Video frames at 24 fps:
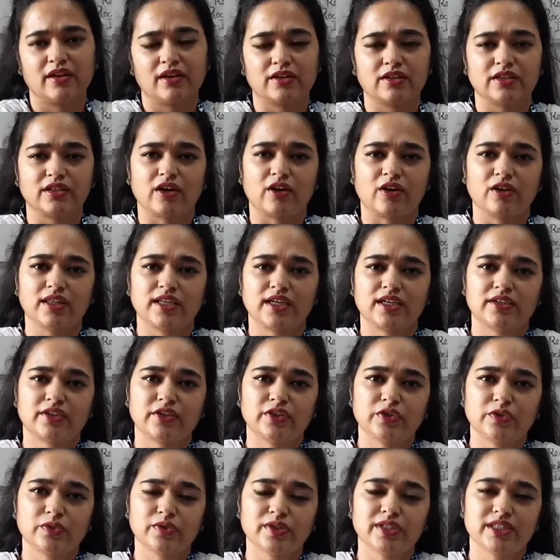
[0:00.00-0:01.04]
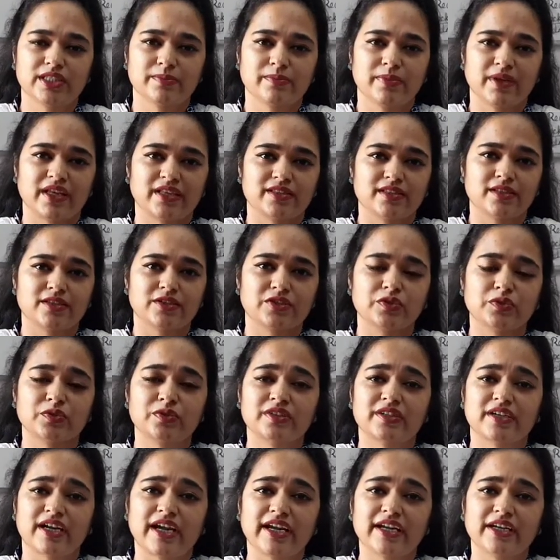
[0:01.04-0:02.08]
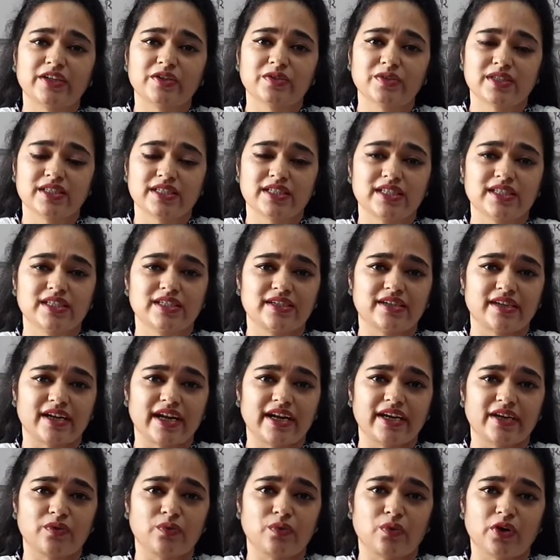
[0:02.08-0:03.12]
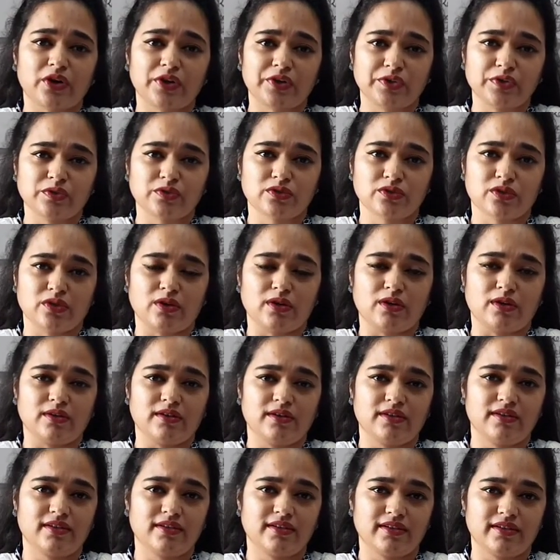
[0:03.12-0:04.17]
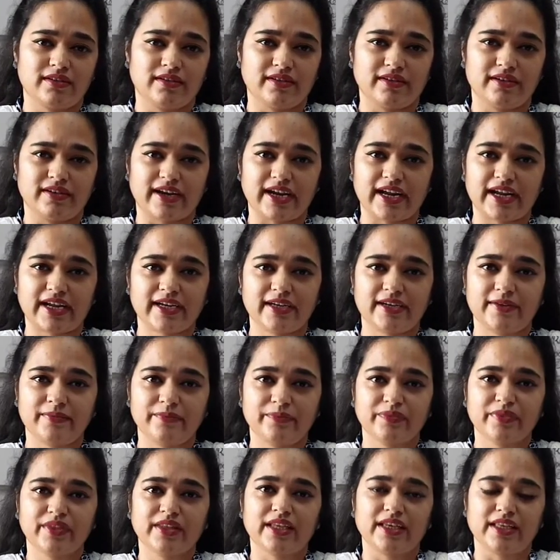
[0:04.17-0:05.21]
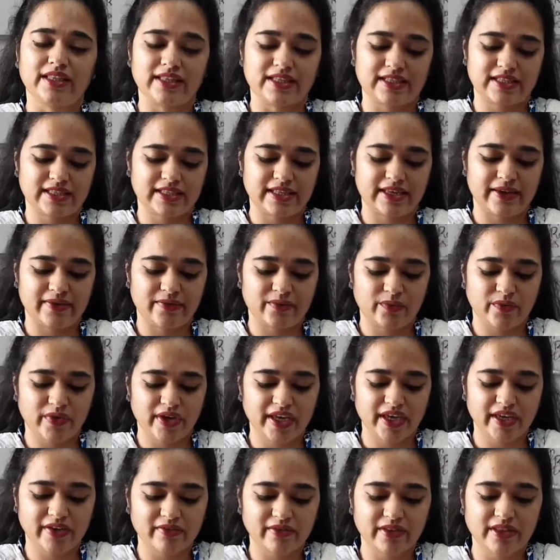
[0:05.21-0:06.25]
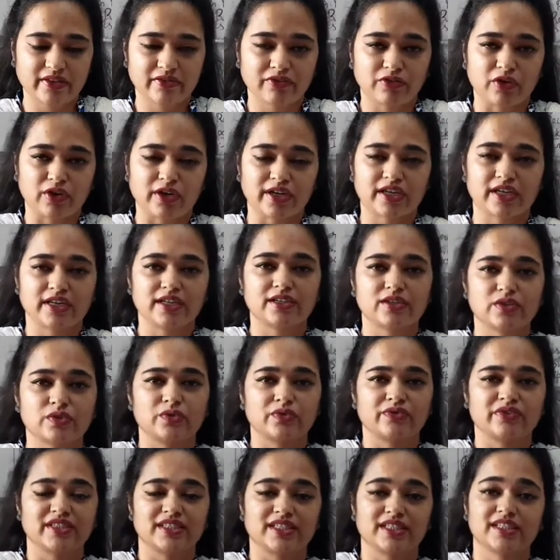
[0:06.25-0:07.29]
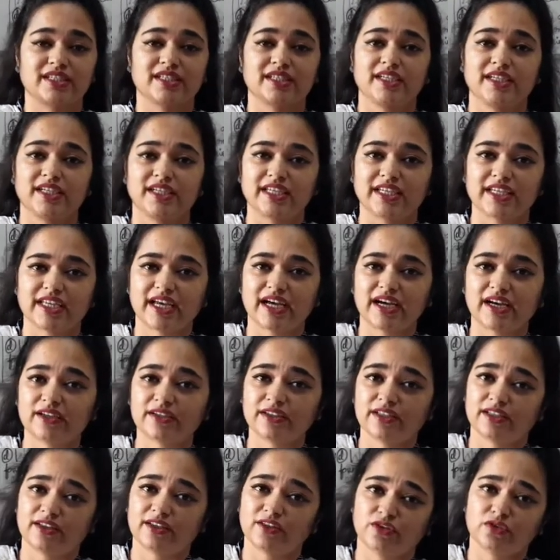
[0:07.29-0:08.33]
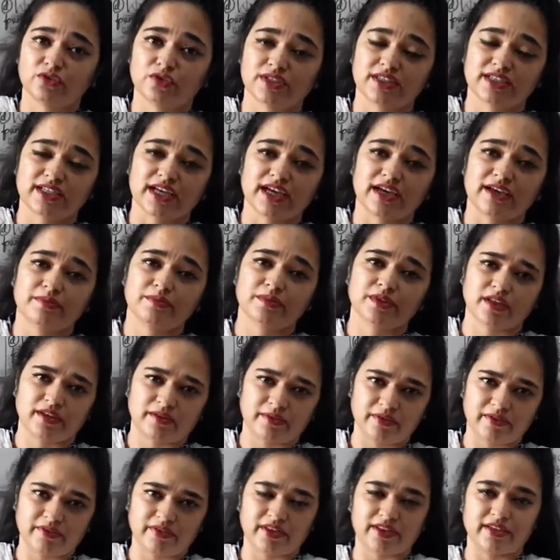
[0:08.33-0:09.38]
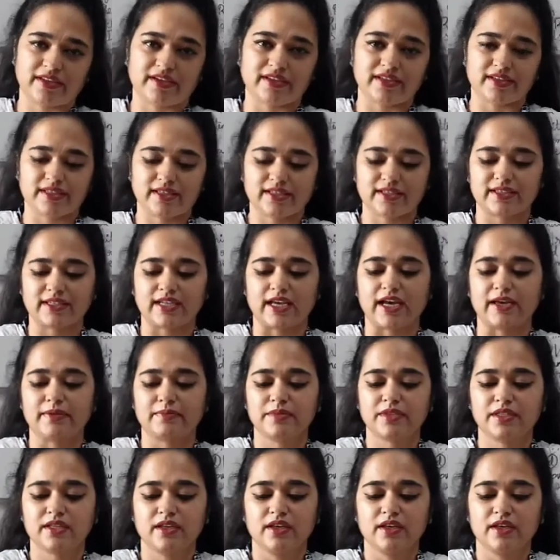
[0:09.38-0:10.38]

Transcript: all the tourist places, you try to sit and write what you saw, right? In the same way, even the foreigners who visited India in those times and even the recent times,